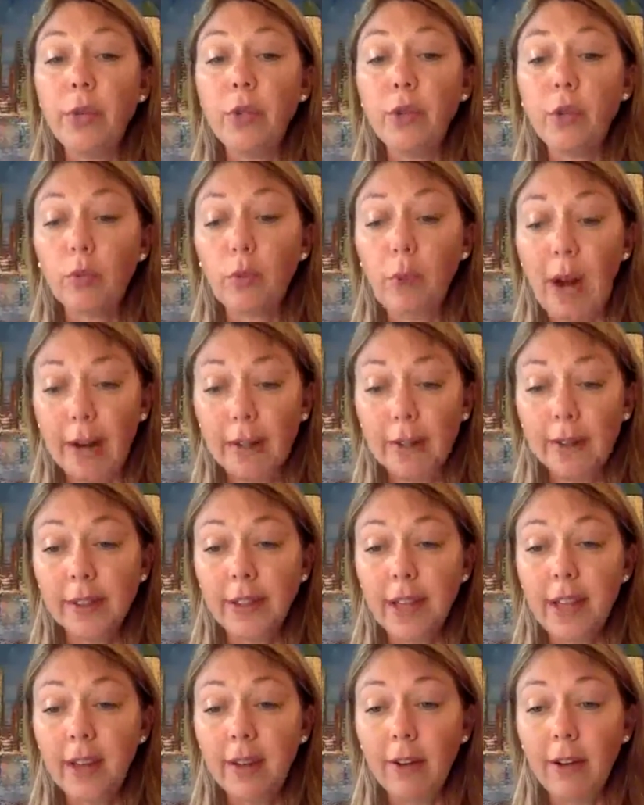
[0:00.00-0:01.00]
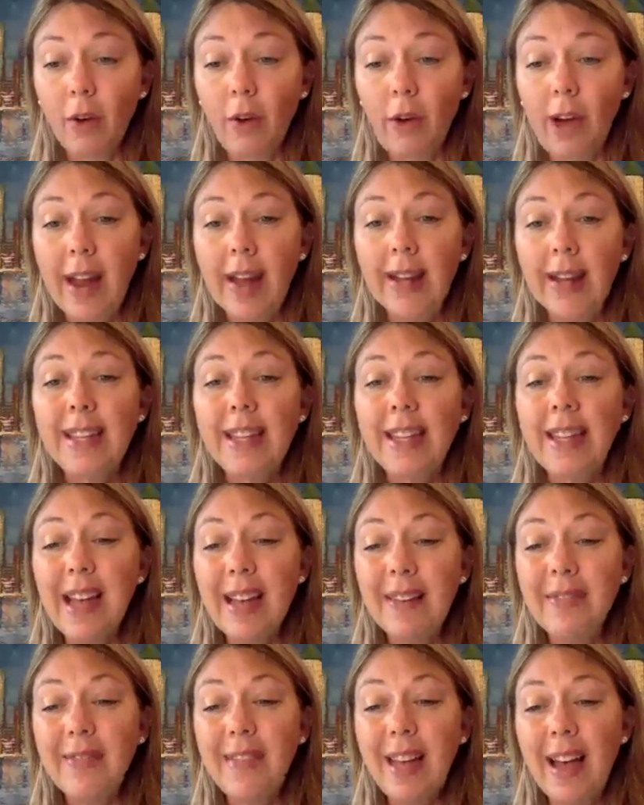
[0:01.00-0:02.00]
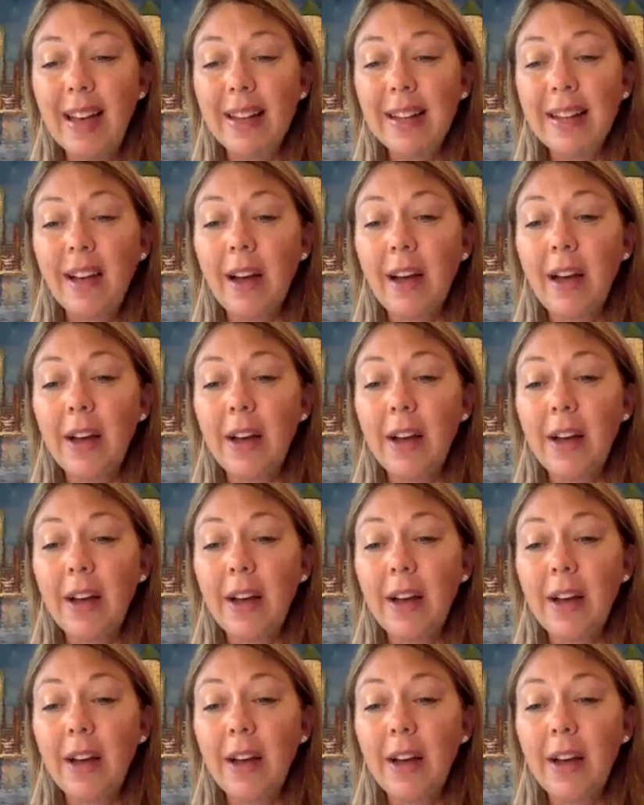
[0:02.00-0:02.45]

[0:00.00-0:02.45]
directly, okay, to get that